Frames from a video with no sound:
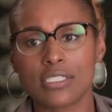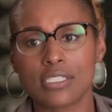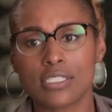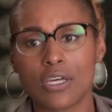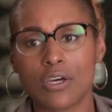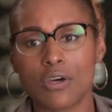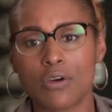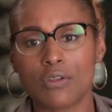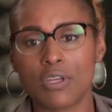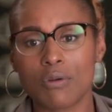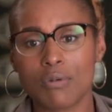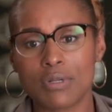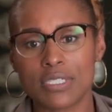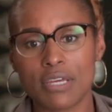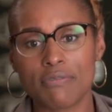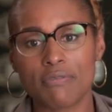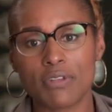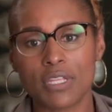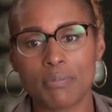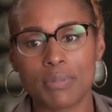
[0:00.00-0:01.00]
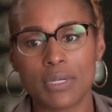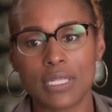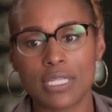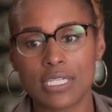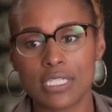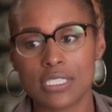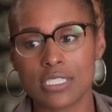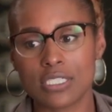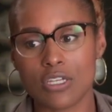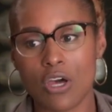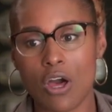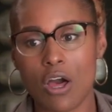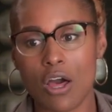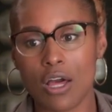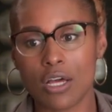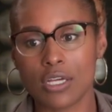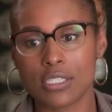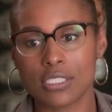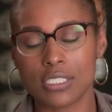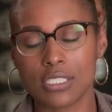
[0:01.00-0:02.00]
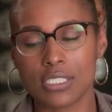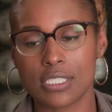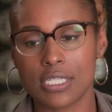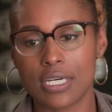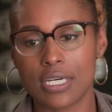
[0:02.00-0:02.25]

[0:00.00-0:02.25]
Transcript: So there were definitely police talks,